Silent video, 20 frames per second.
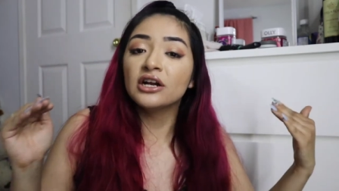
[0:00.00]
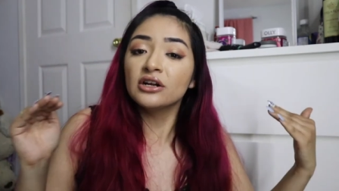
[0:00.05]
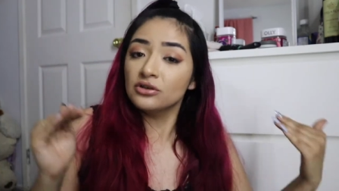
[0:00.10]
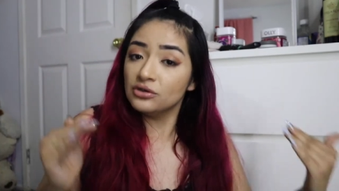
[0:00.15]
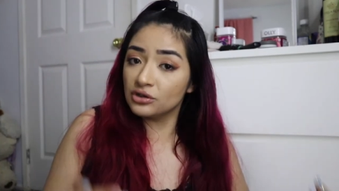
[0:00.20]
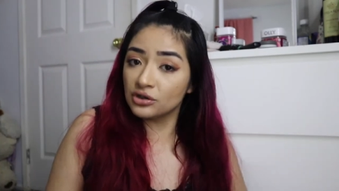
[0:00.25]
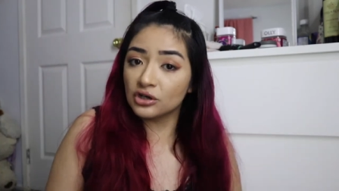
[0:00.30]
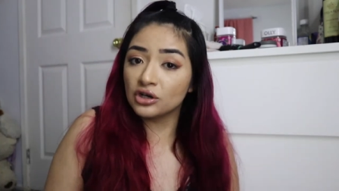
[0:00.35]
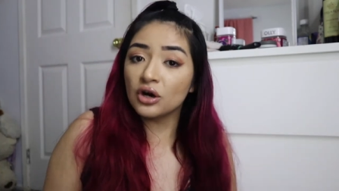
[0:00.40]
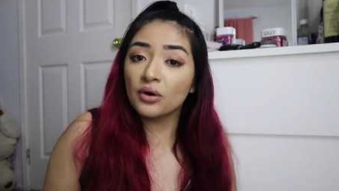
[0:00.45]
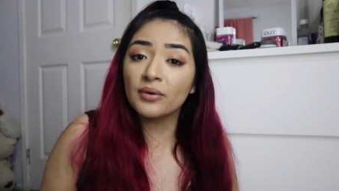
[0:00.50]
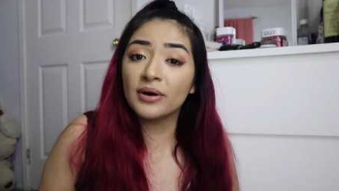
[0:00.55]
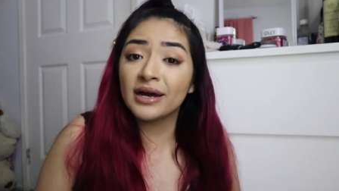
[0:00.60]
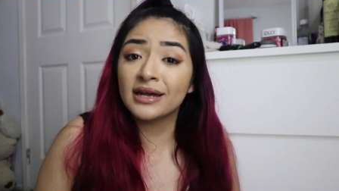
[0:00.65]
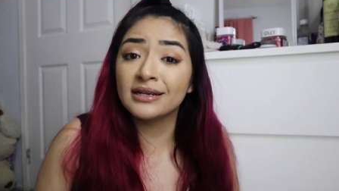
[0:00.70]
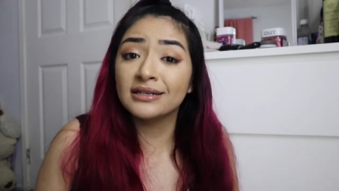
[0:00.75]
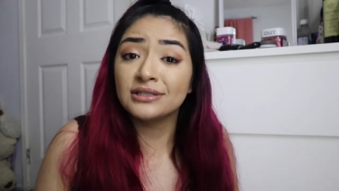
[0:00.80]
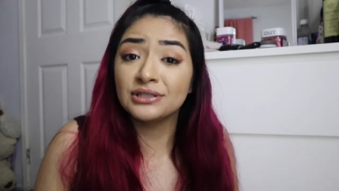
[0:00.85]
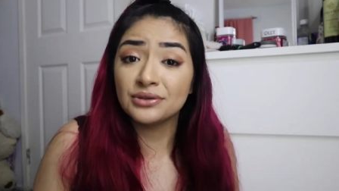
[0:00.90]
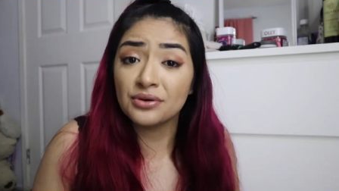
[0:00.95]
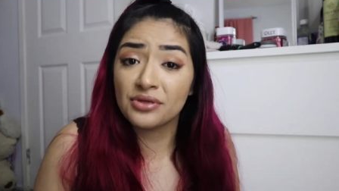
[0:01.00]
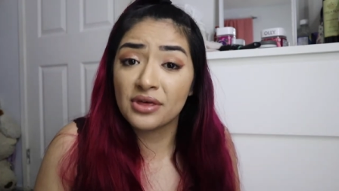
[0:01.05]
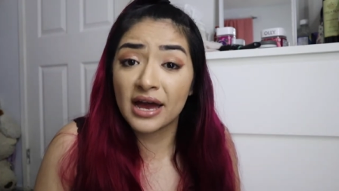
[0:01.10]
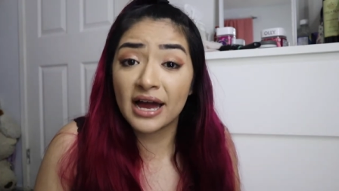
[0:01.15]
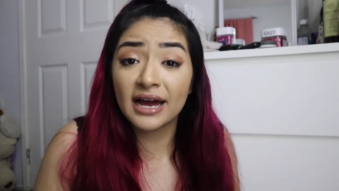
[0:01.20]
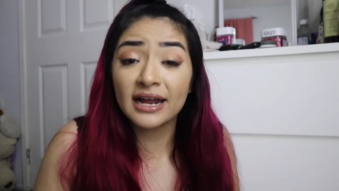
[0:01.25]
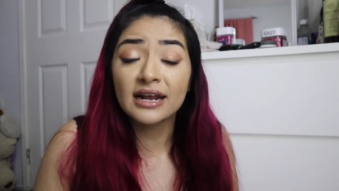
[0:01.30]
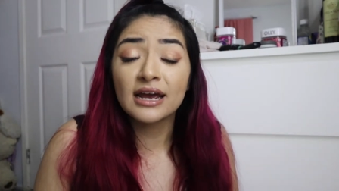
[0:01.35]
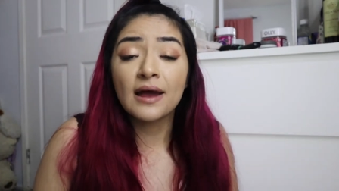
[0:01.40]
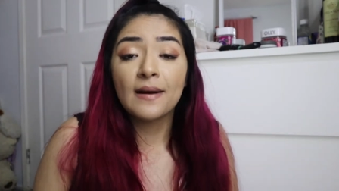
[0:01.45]
You could go ahead and do
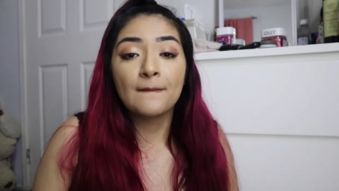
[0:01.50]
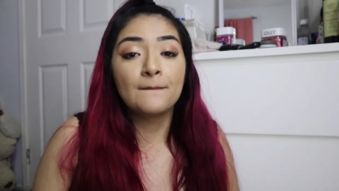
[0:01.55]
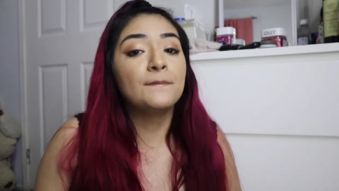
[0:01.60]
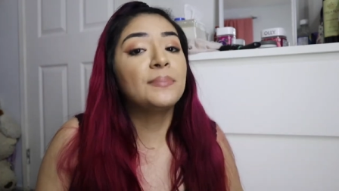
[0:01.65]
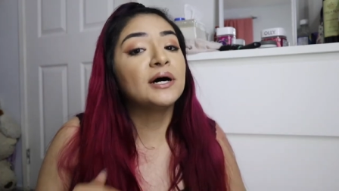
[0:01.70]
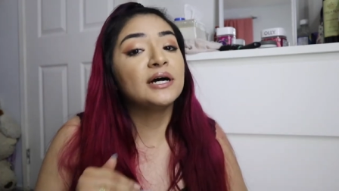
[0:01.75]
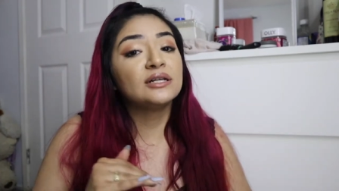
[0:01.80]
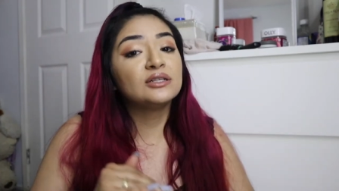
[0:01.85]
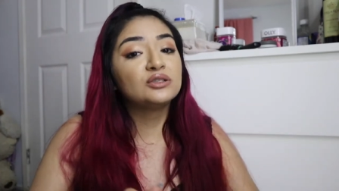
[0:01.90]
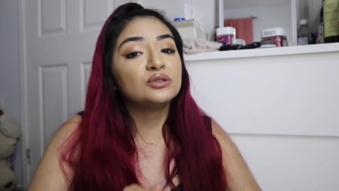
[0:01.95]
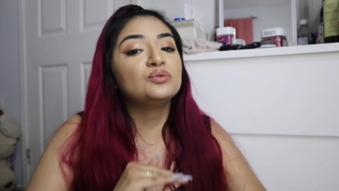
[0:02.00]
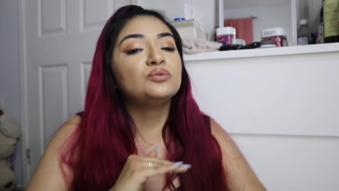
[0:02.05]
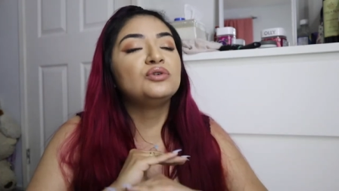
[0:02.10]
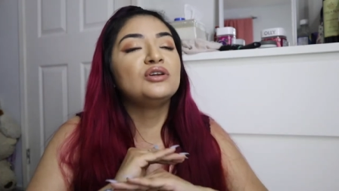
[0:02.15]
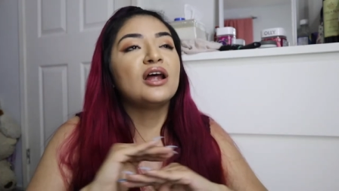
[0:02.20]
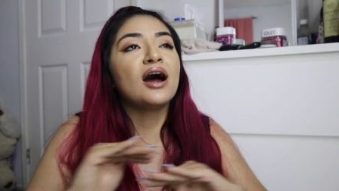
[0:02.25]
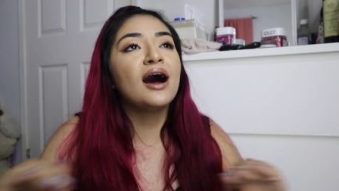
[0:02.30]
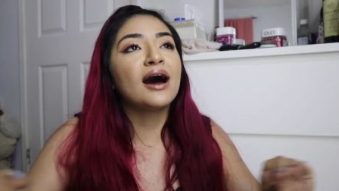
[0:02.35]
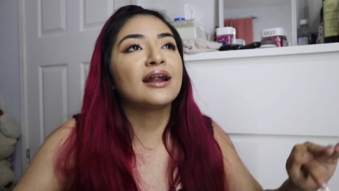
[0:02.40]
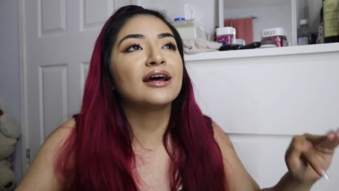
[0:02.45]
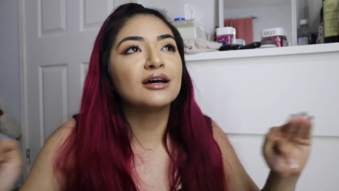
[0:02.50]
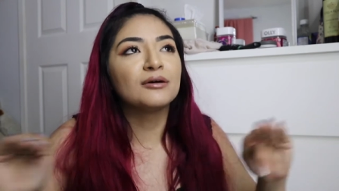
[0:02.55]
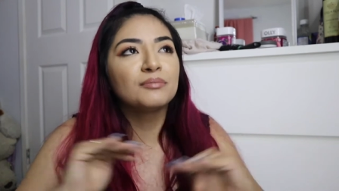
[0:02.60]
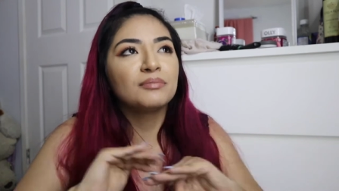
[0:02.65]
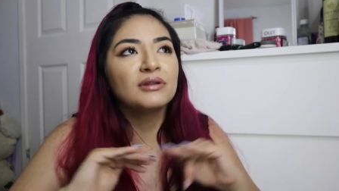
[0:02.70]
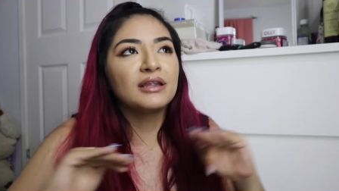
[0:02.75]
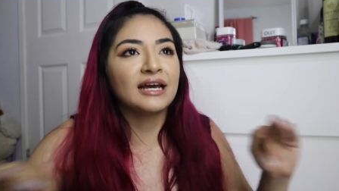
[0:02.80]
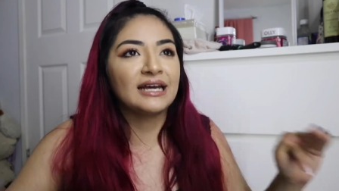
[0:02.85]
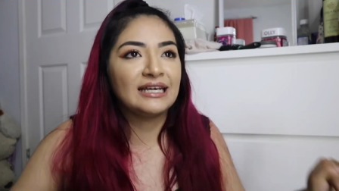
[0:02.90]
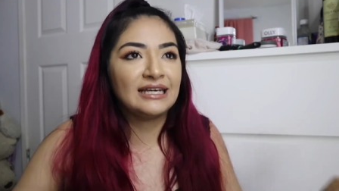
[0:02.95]
that, but do not
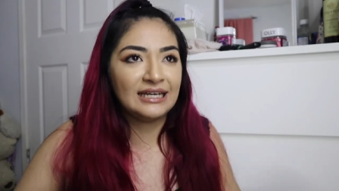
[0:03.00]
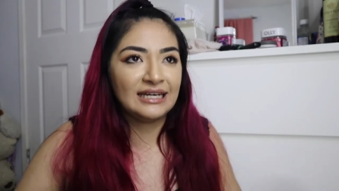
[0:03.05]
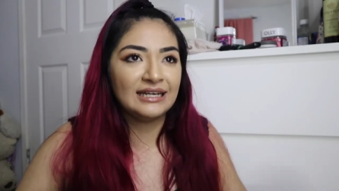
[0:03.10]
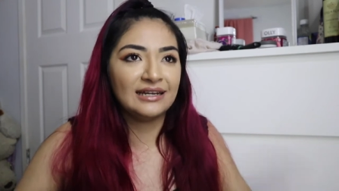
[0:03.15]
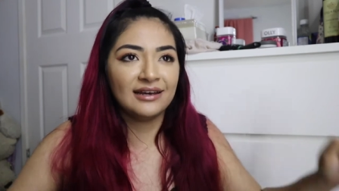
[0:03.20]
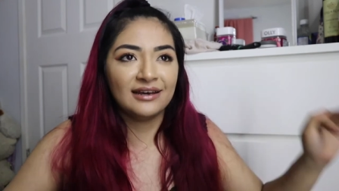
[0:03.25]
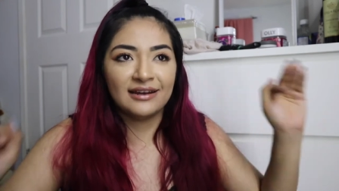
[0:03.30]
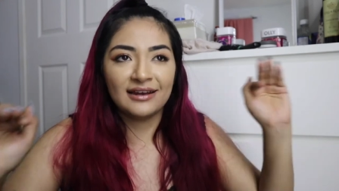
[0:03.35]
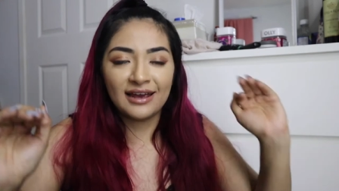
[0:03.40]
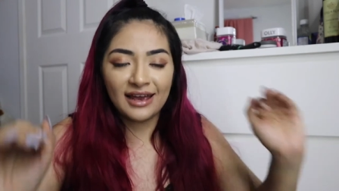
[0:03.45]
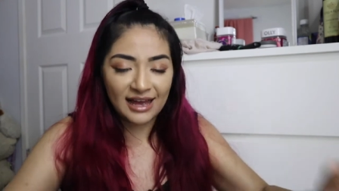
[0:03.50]
apply heat in